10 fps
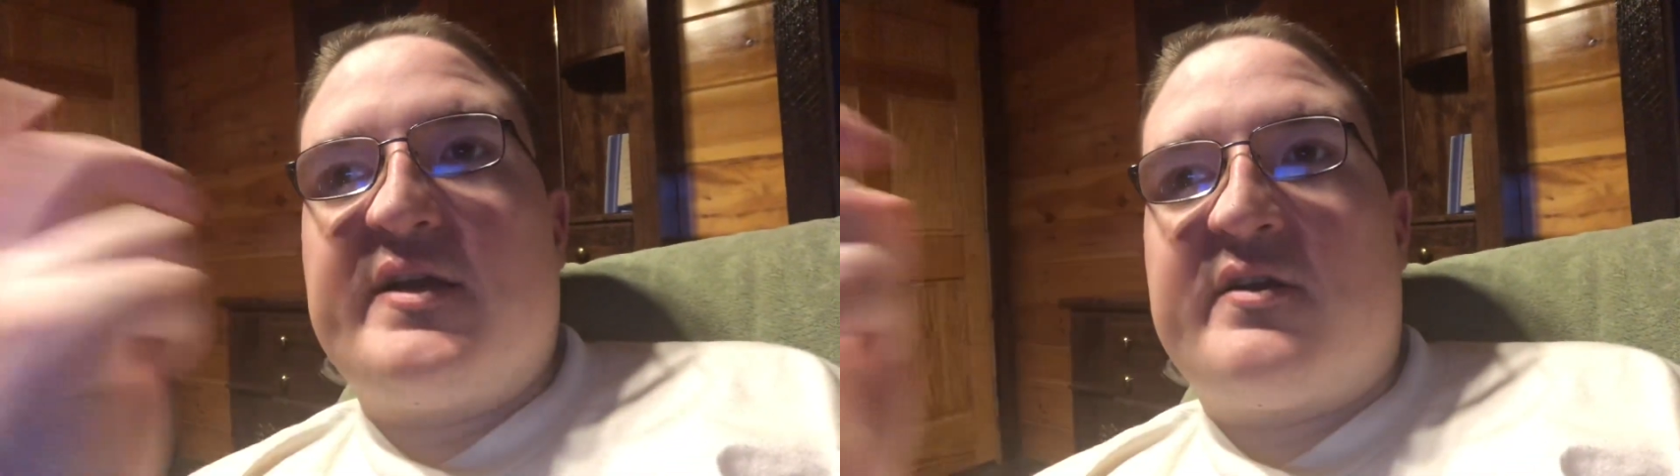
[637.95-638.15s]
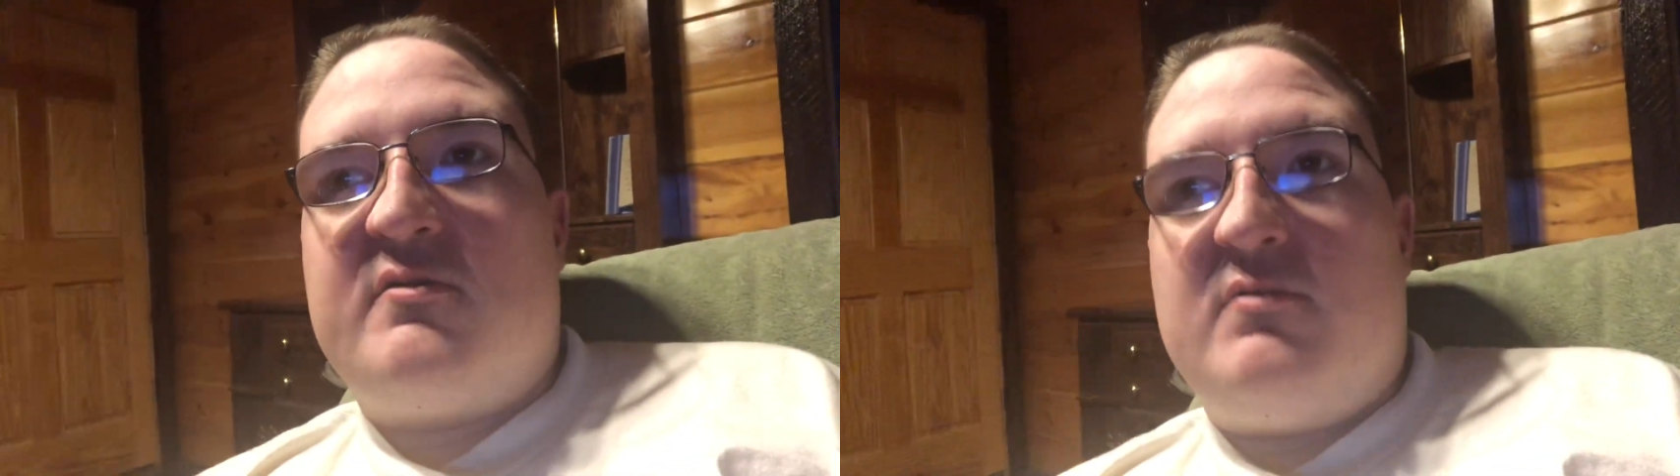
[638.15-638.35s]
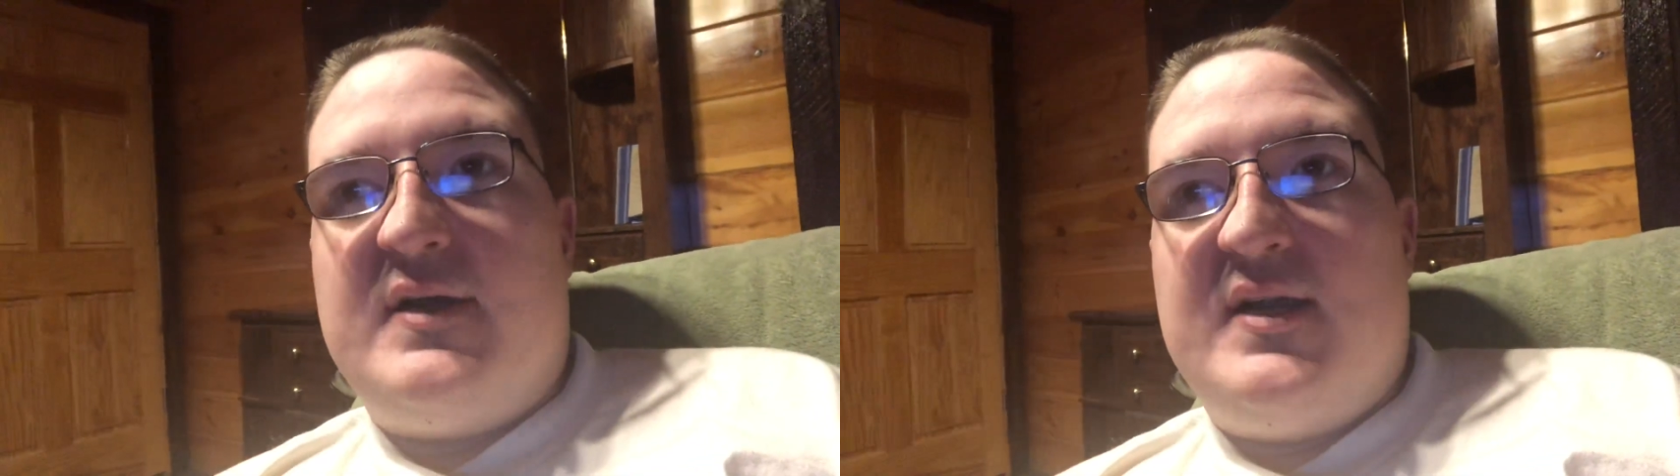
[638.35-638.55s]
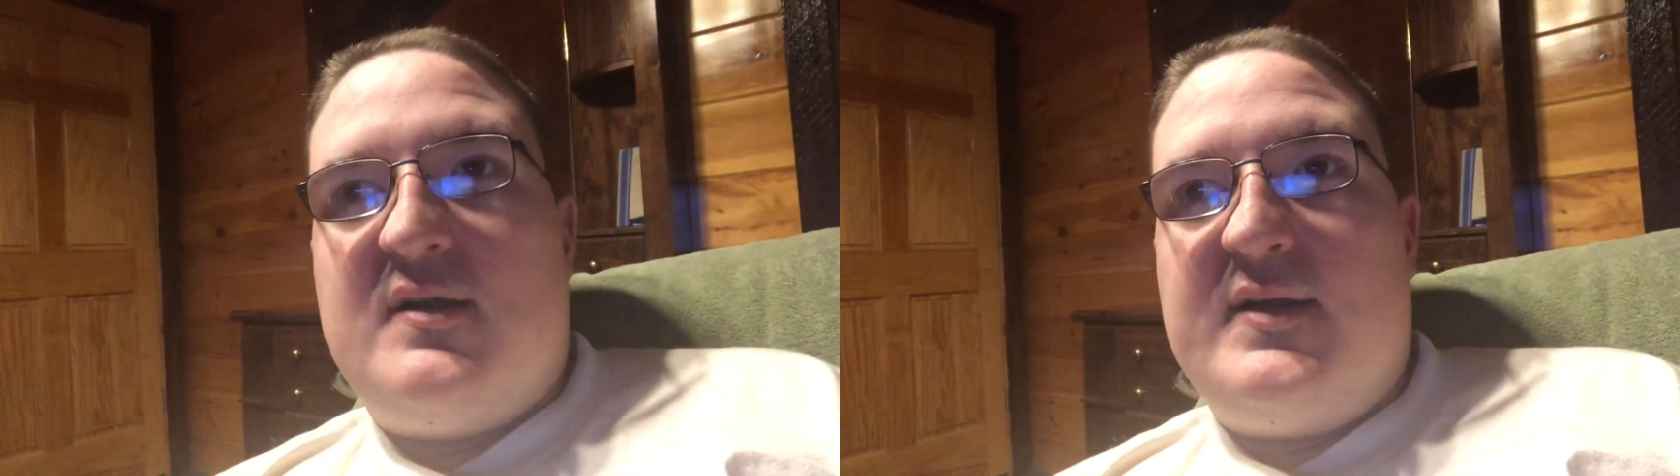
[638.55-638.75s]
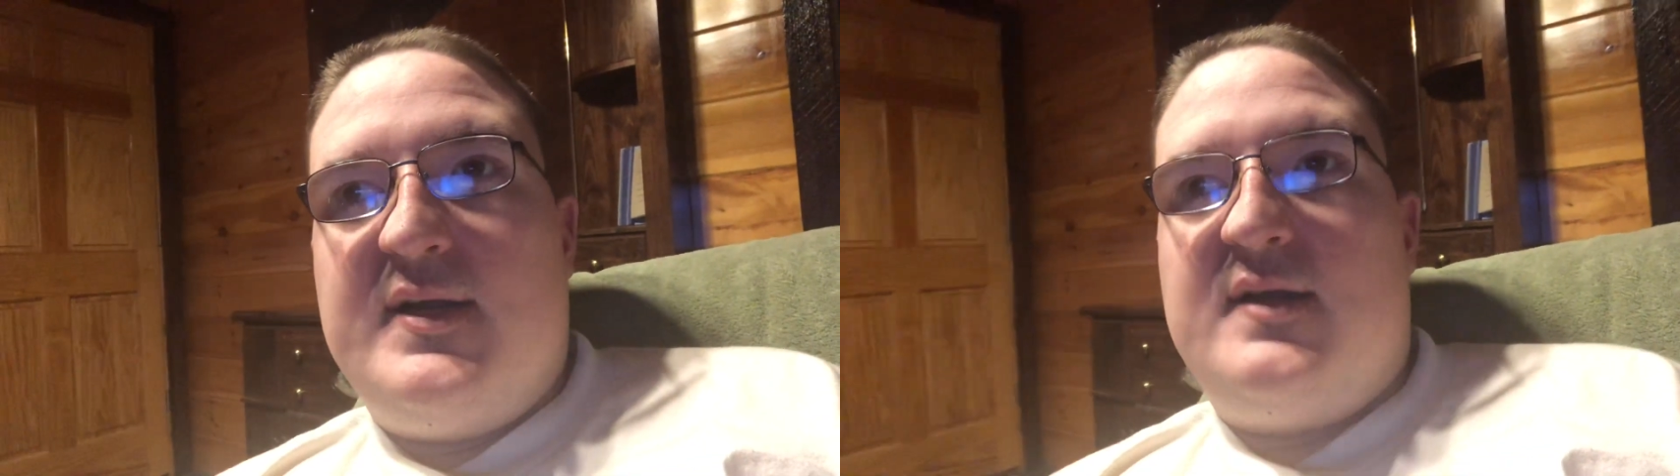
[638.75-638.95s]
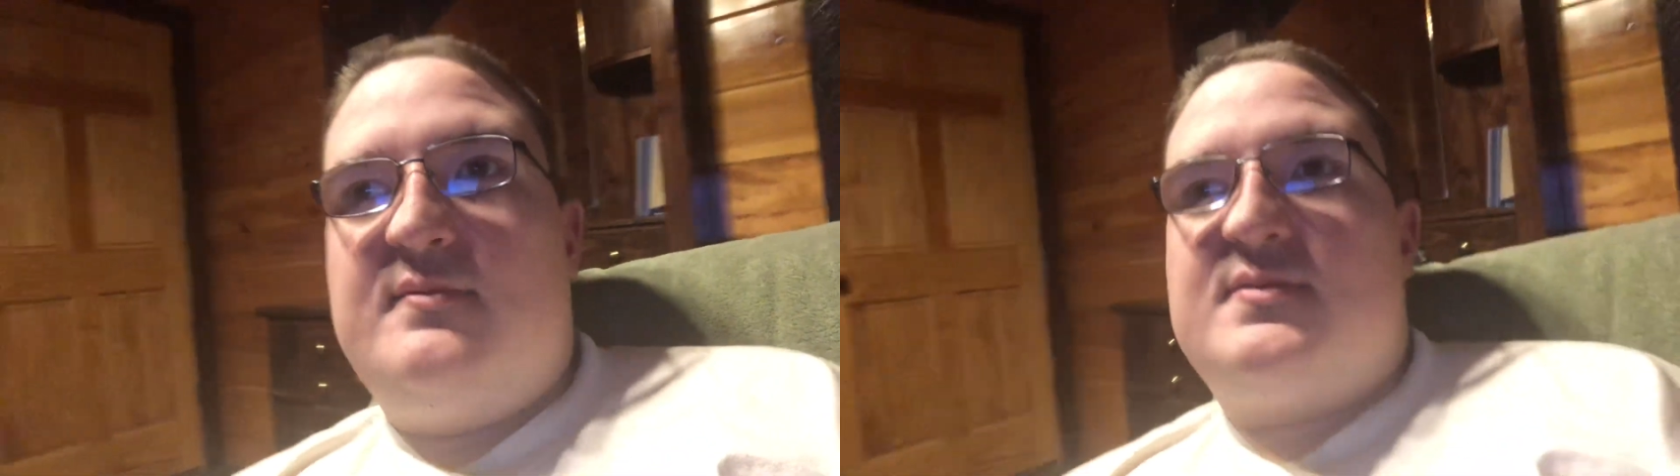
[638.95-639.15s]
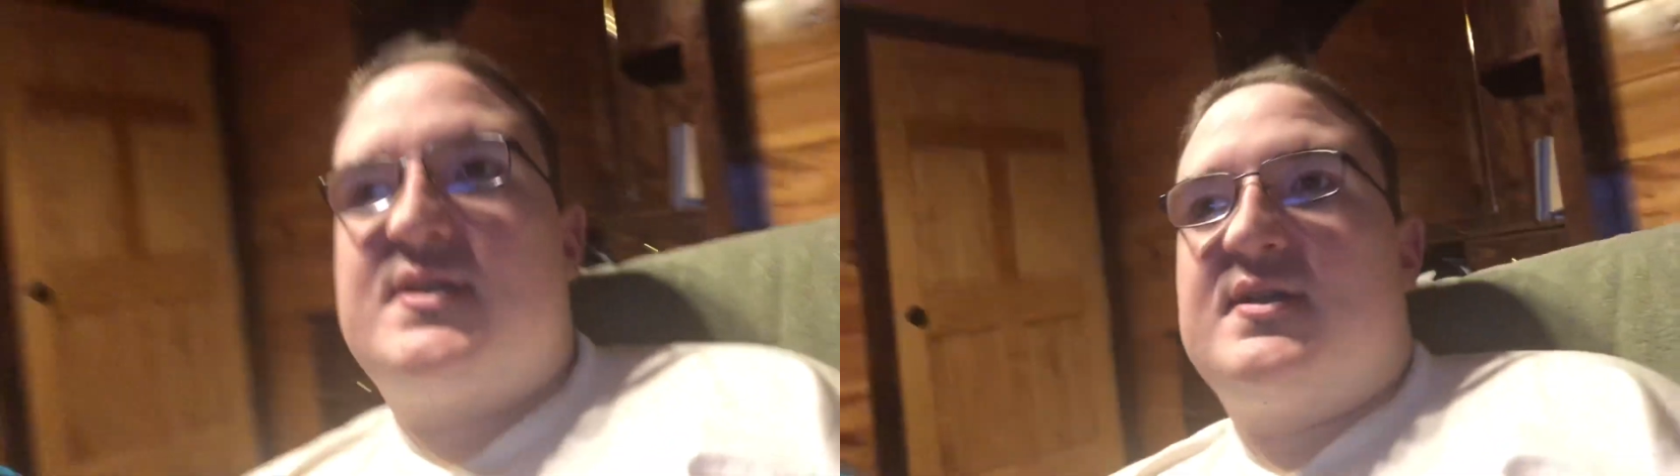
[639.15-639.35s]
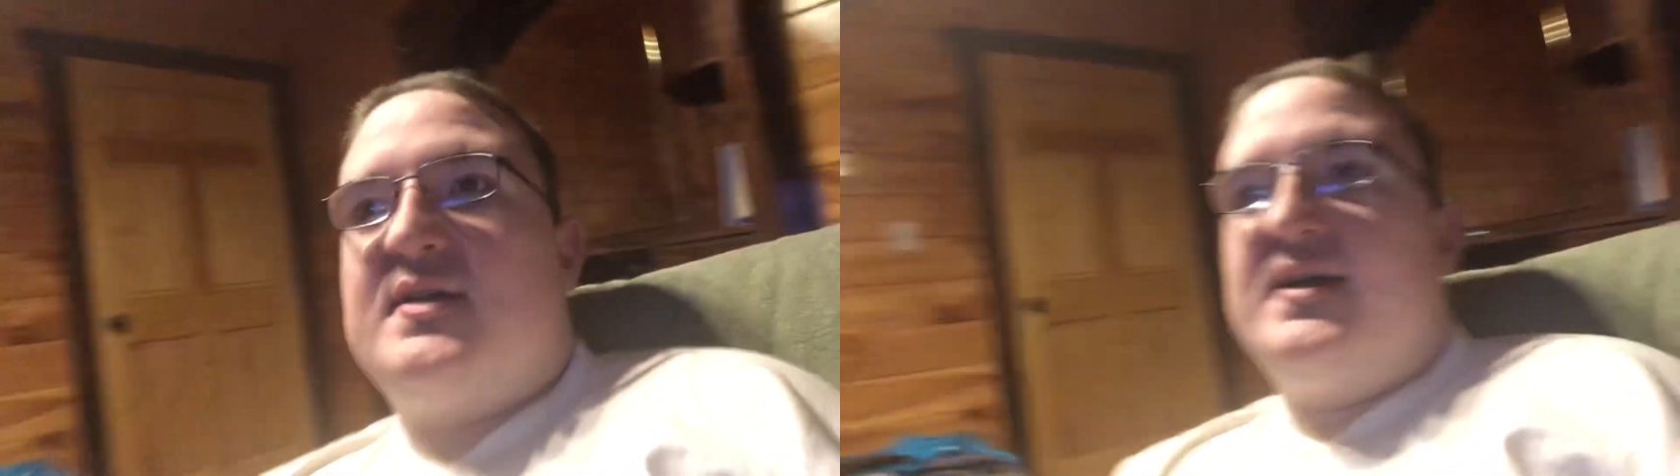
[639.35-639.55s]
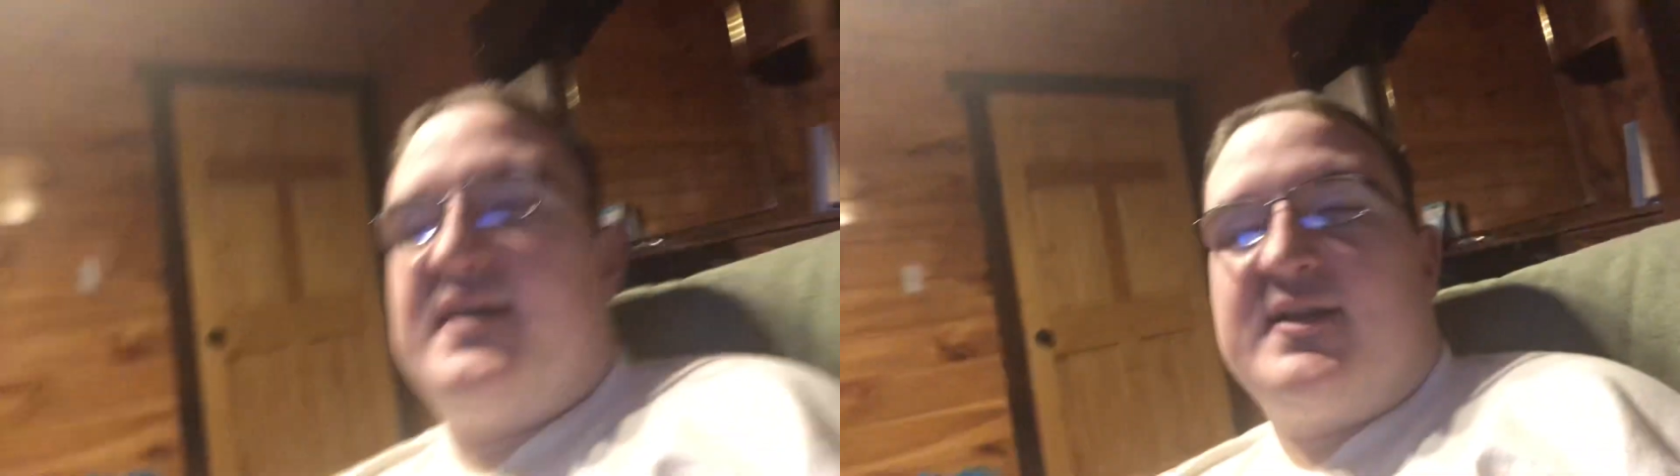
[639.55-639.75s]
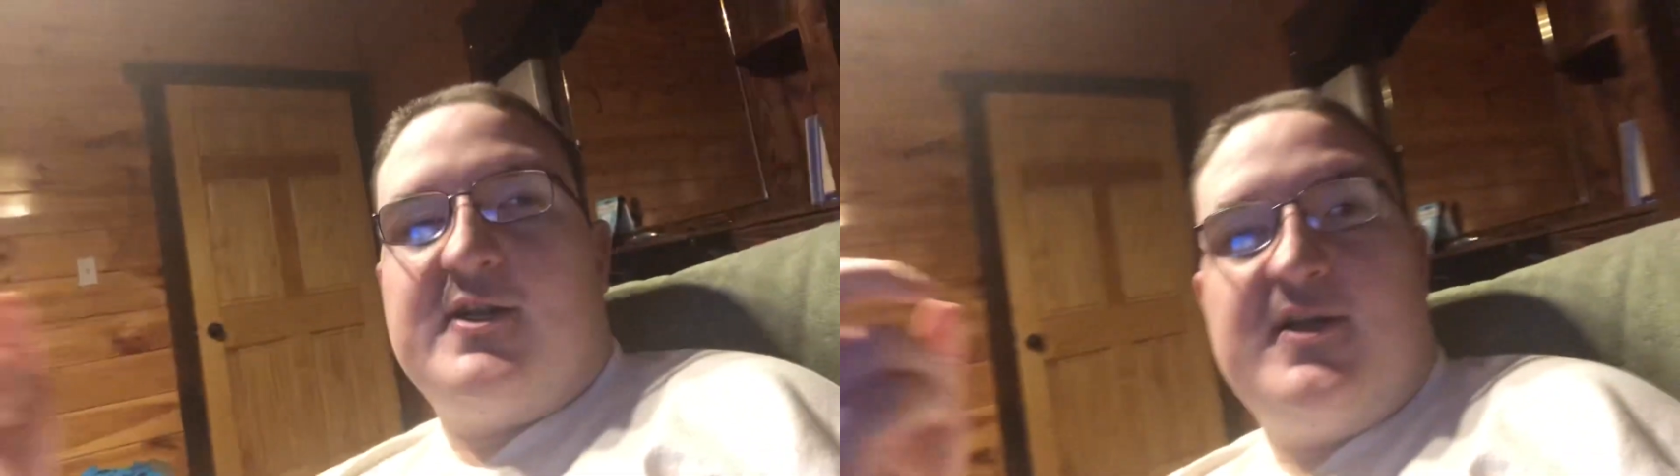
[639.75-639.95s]
aquariums,
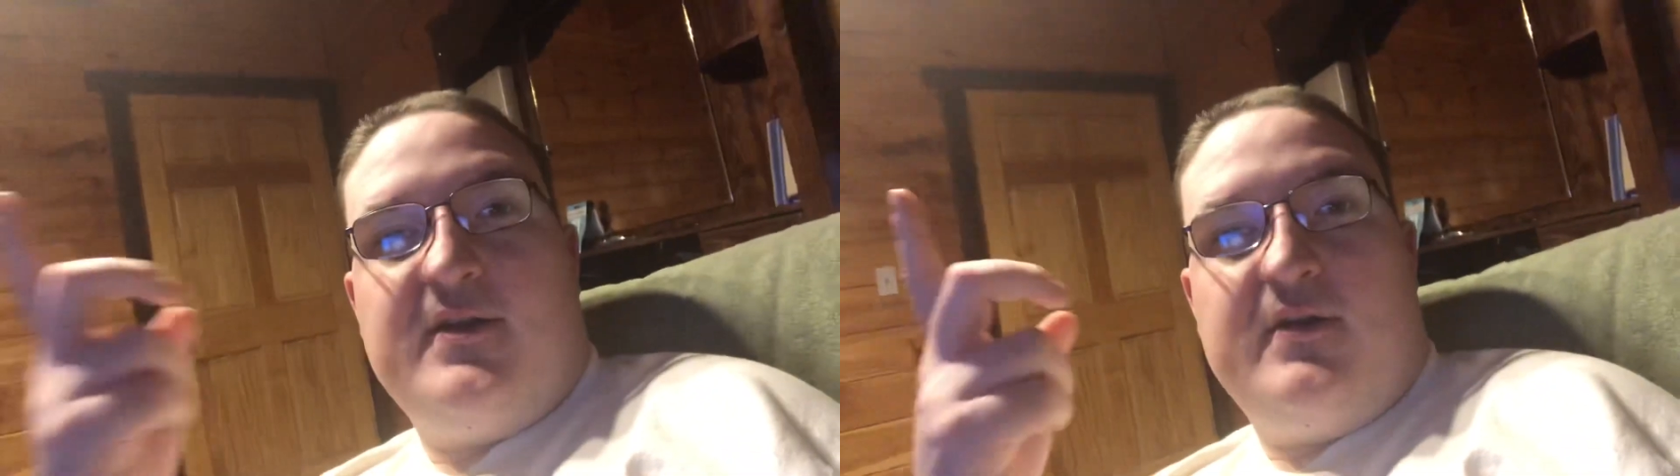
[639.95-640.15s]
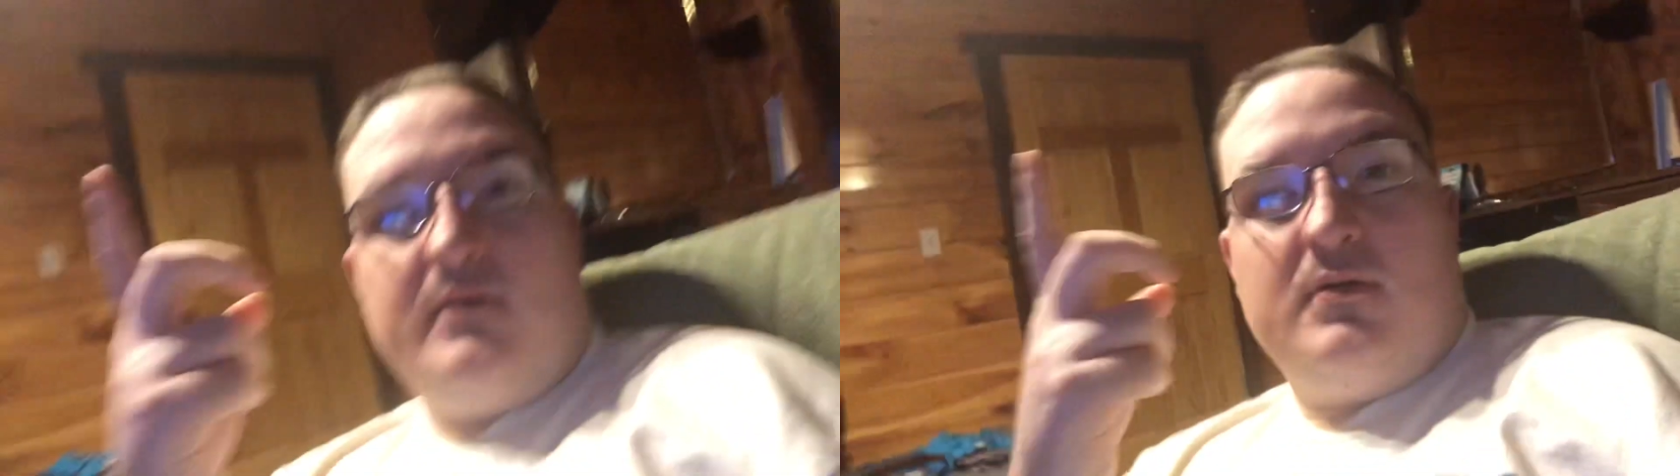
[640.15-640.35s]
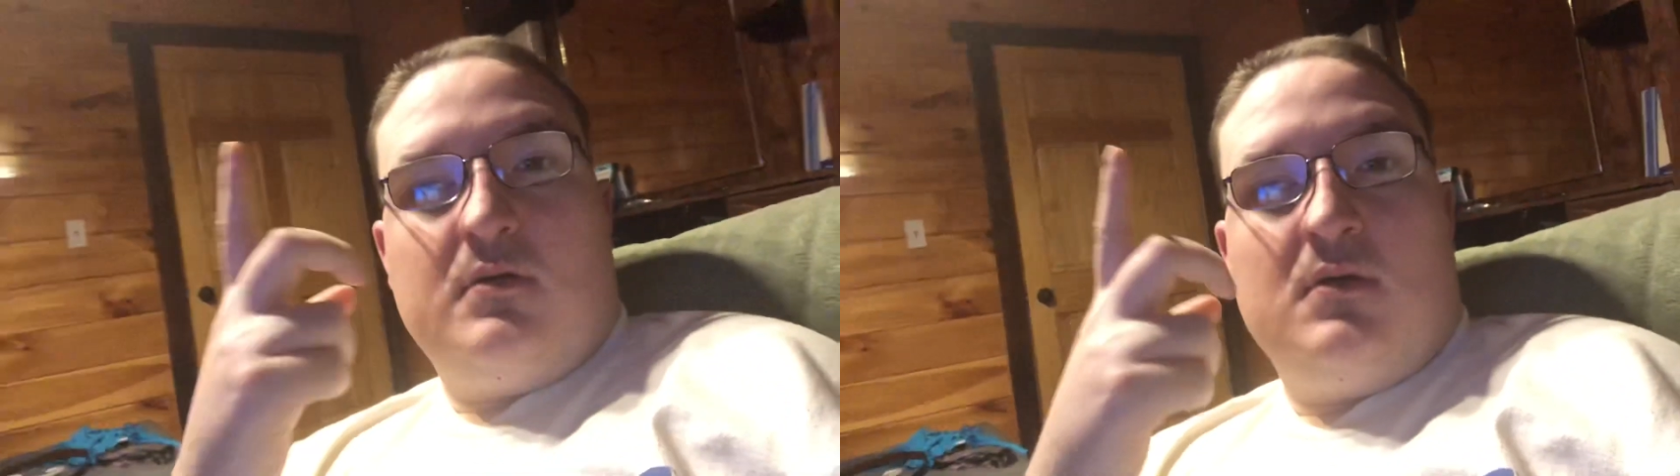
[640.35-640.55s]
like the new